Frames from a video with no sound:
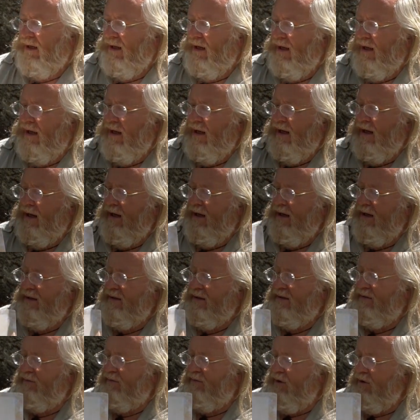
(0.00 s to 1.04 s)

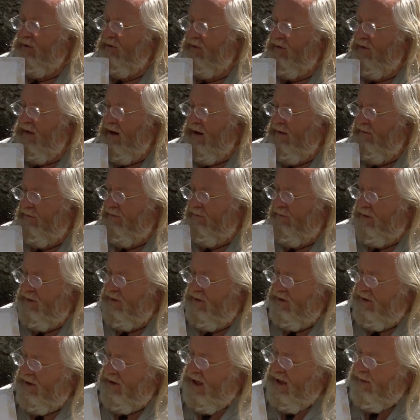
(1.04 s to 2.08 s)
is a photograph
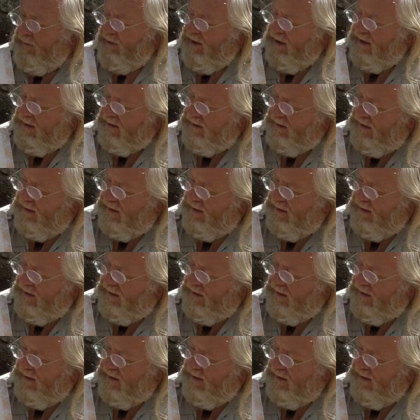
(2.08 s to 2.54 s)
which Jamie has